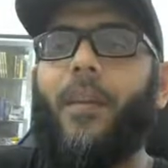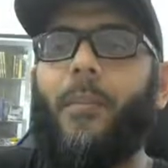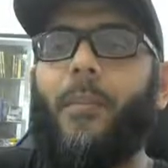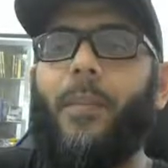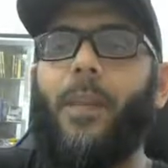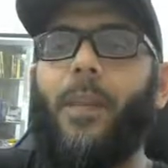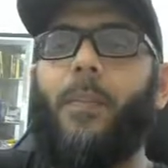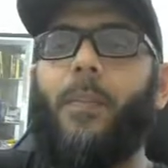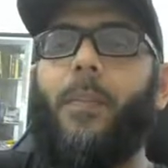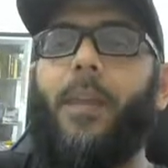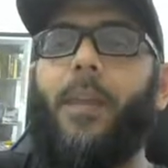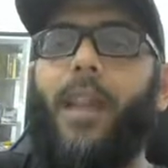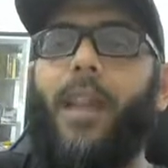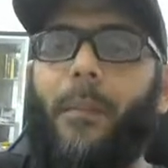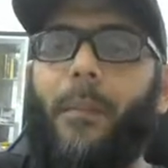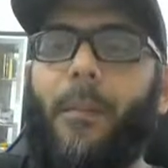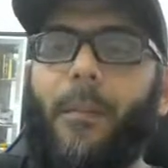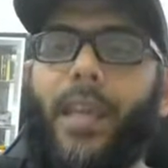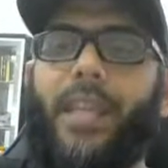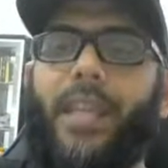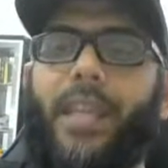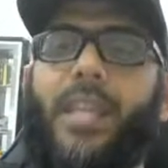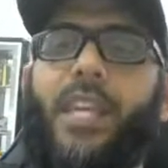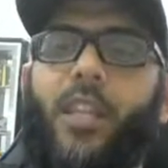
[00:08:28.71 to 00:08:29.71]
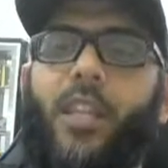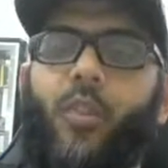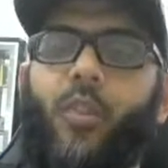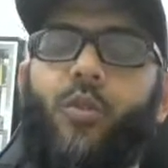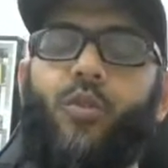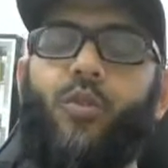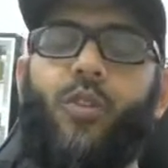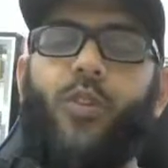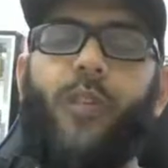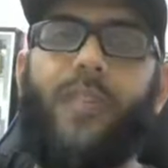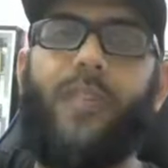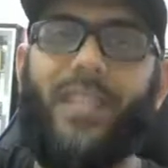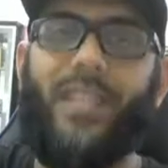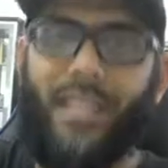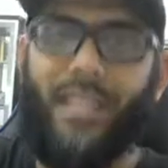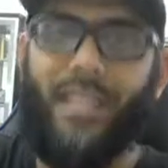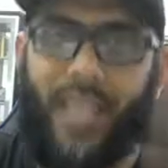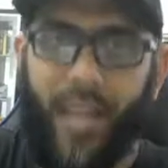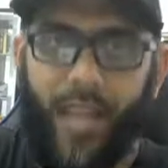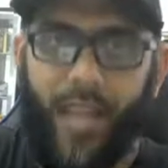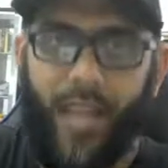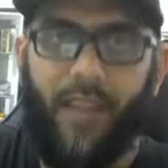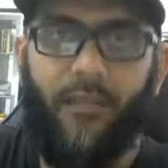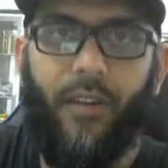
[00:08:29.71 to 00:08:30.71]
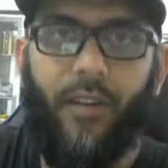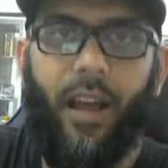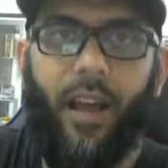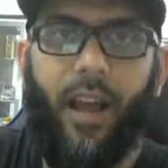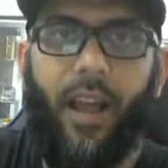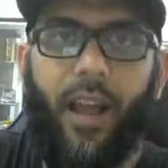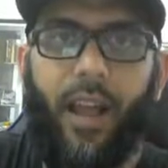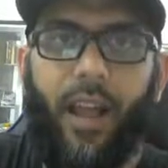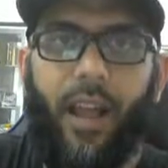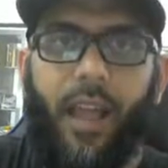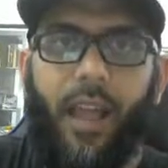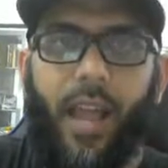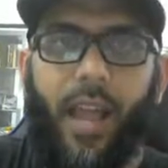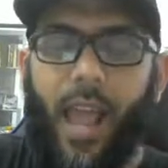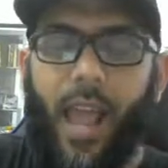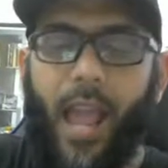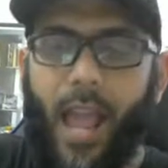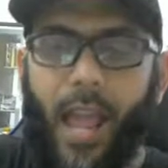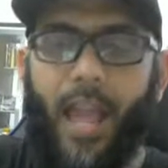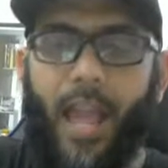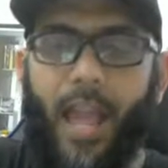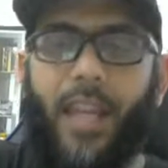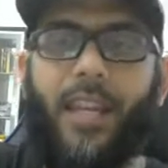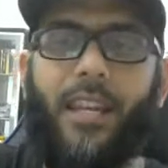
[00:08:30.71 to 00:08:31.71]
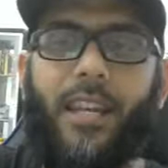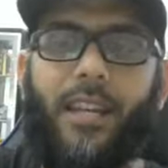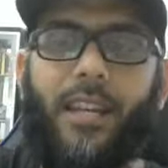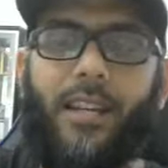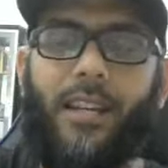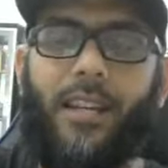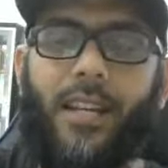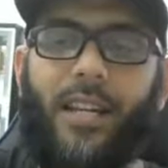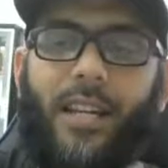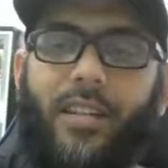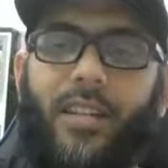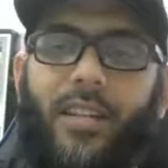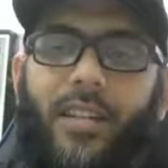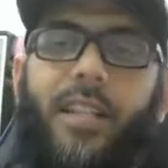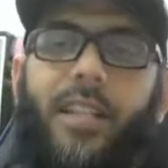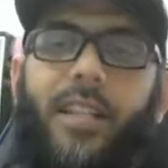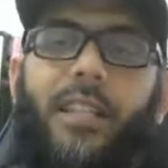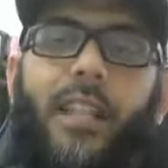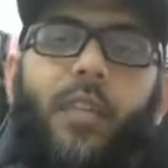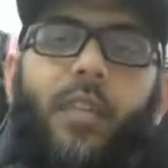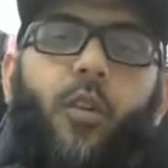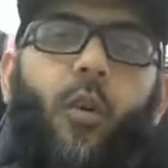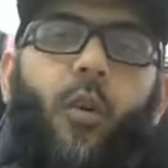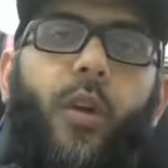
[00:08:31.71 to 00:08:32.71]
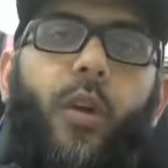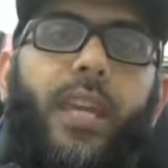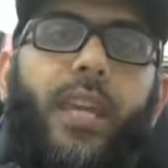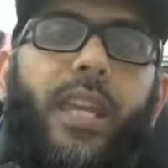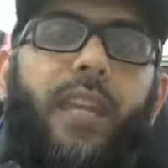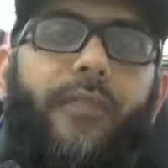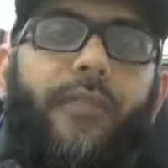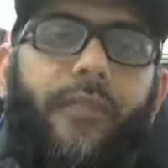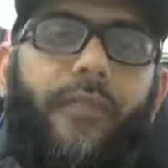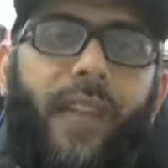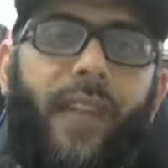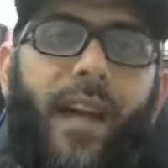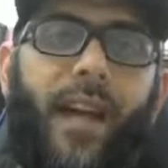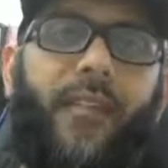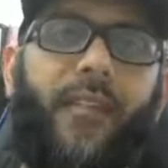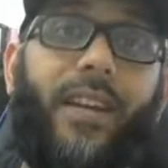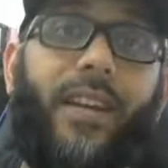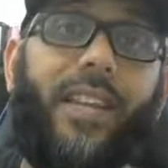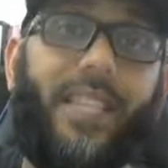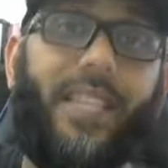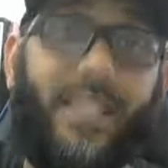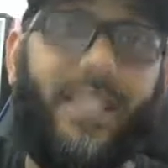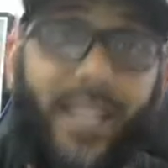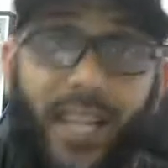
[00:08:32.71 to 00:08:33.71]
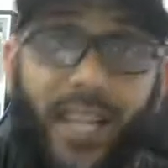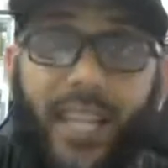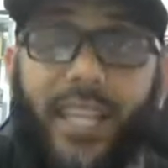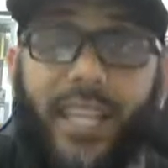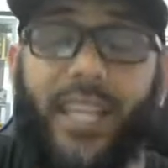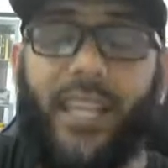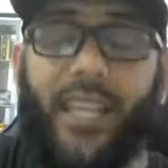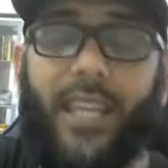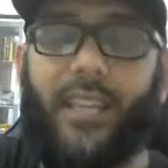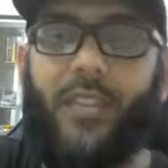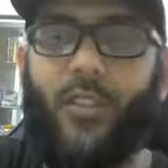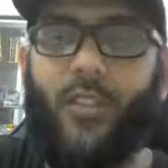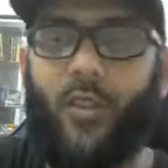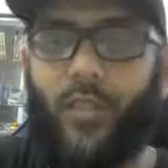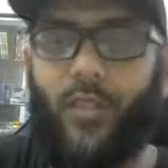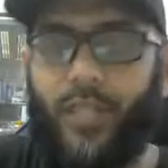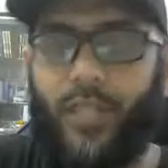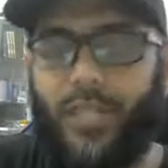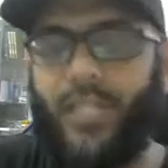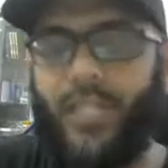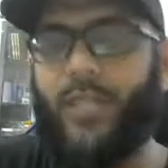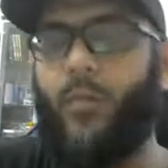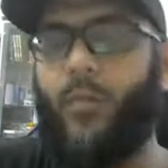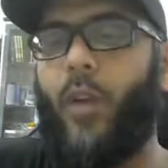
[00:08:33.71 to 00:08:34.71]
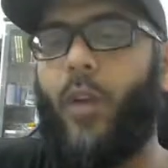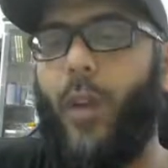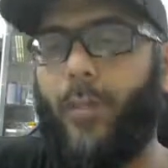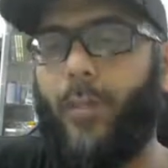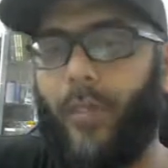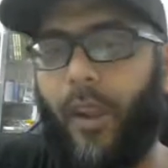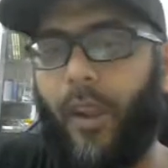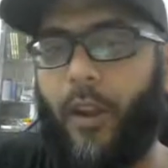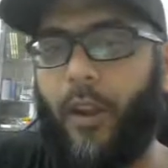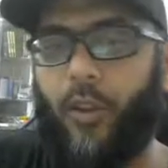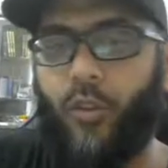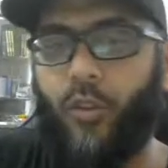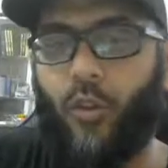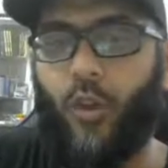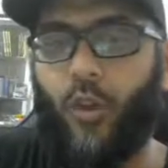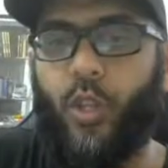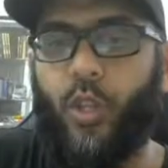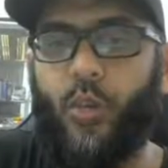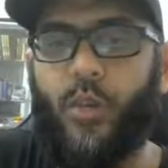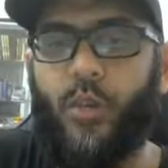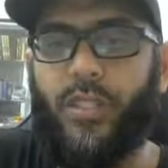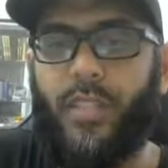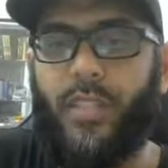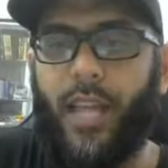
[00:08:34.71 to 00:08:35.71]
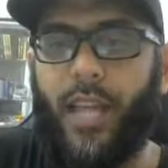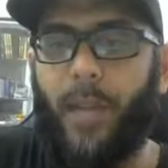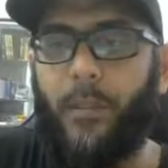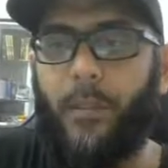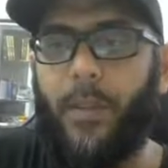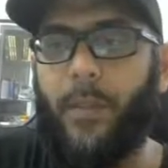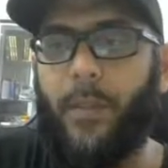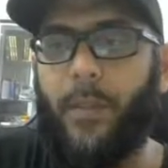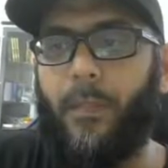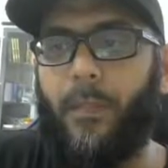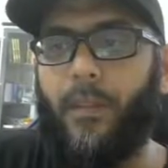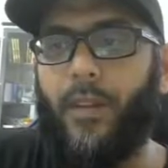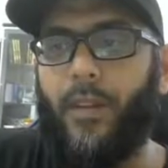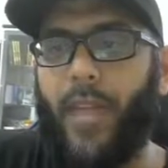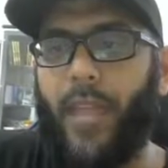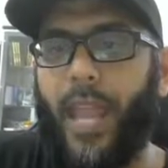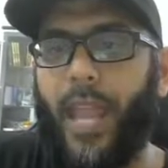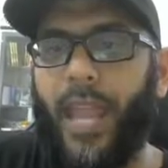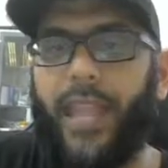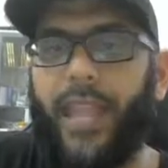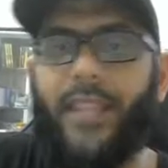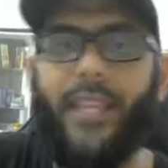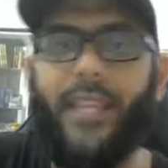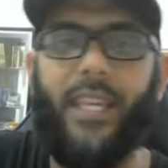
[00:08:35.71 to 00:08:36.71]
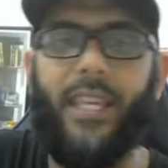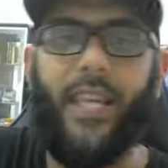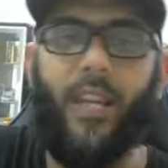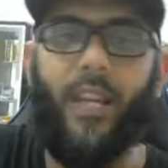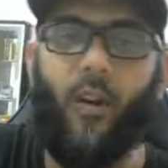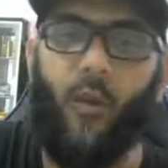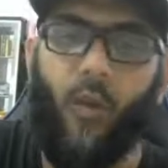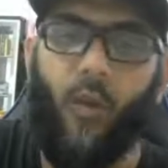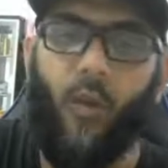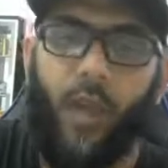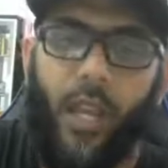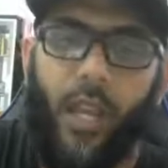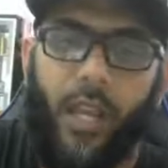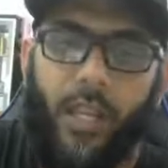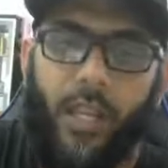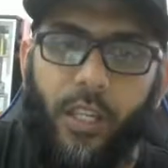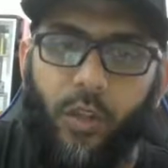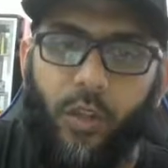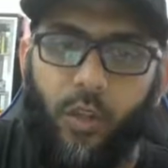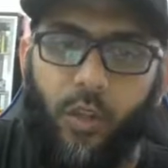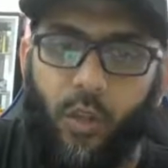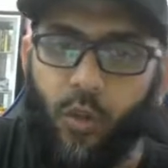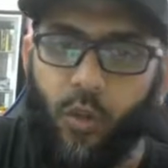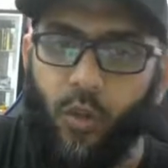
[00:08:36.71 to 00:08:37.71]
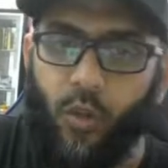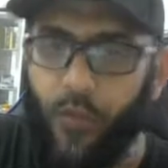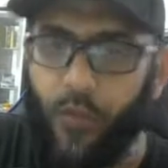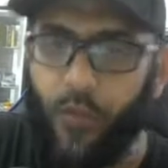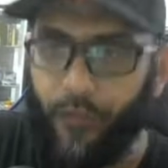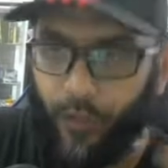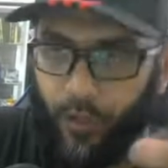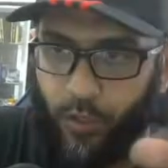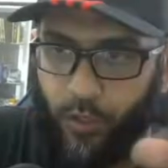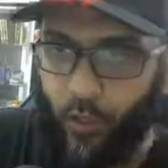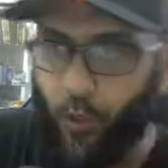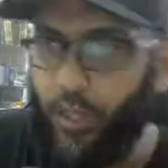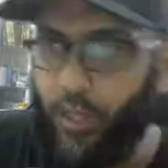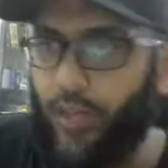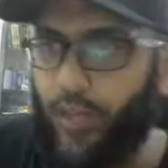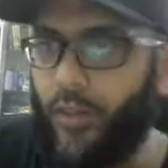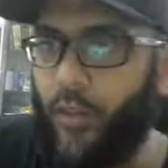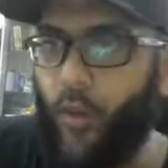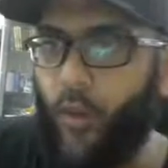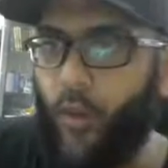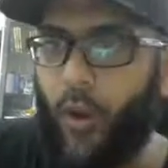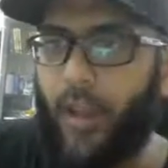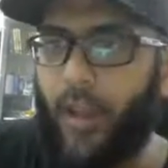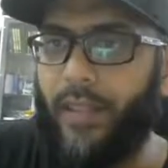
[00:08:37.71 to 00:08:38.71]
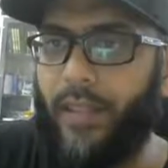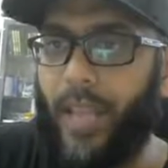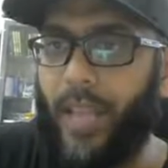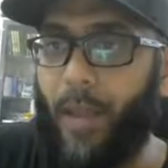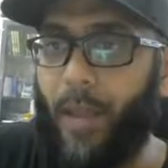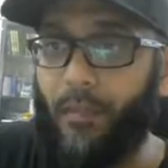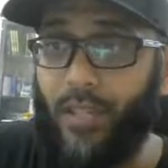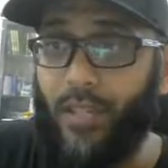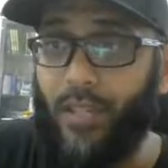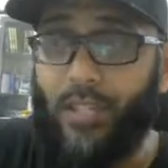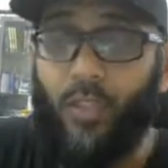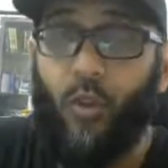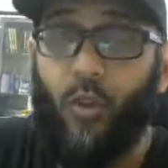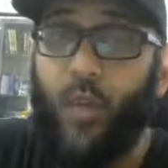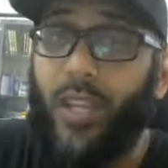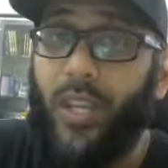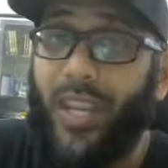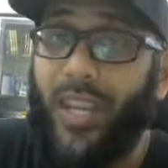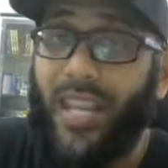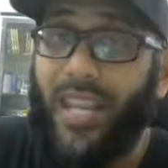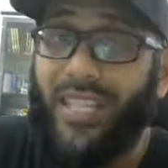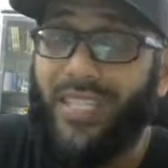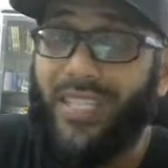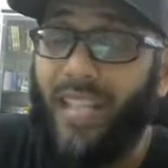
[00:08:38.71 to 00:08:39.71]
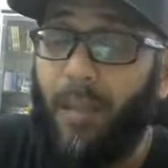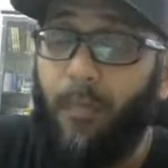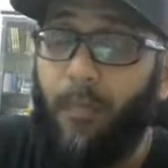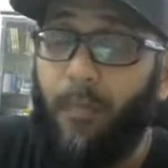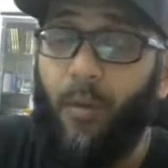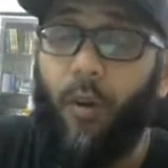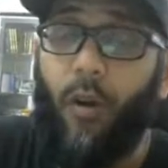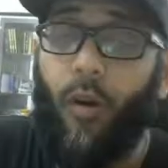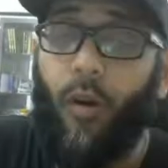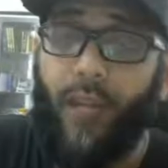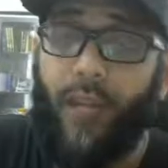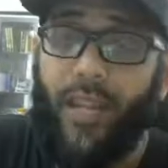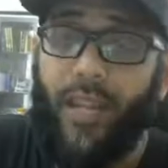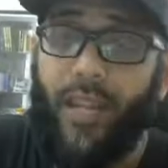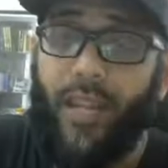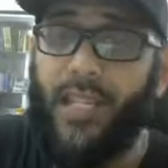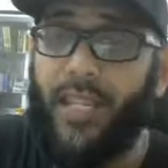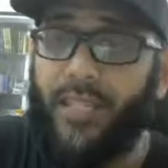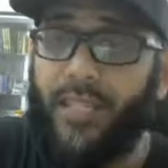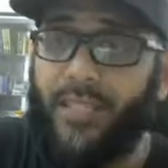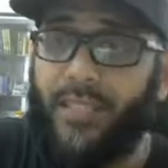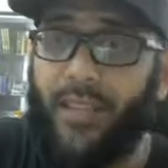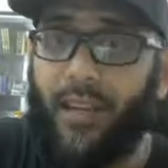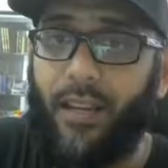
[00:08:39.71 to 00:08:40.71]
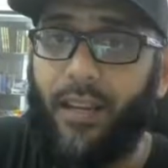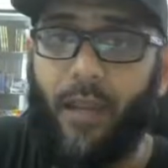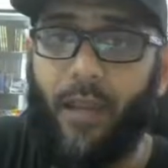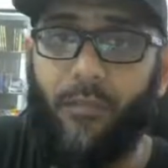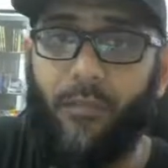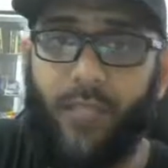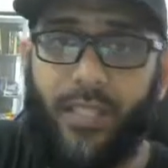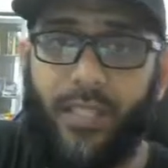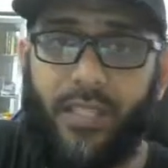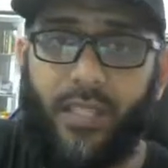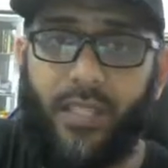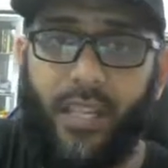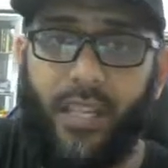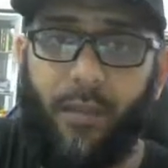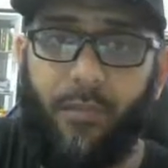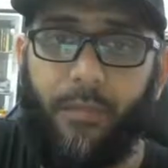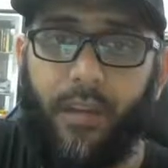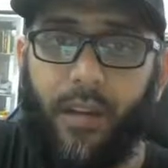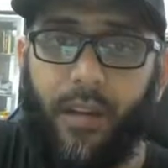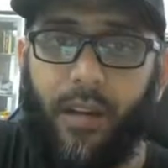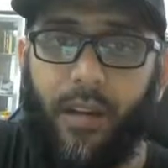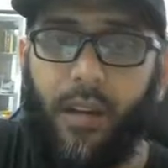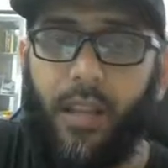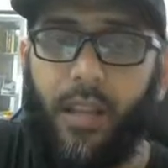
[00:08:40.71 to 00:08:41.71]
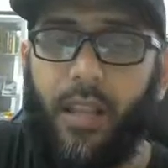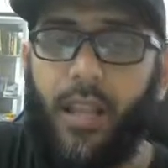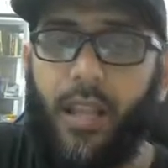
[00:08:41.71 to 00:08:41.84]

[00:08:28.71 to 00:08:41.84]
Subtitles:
People are making use of this Canva, and literally they're going in Fiverr and selling it. So this is what I'm trying to show you, is that anything, if you don't even know anything, I'm just showing an example of Instagram. Just come here.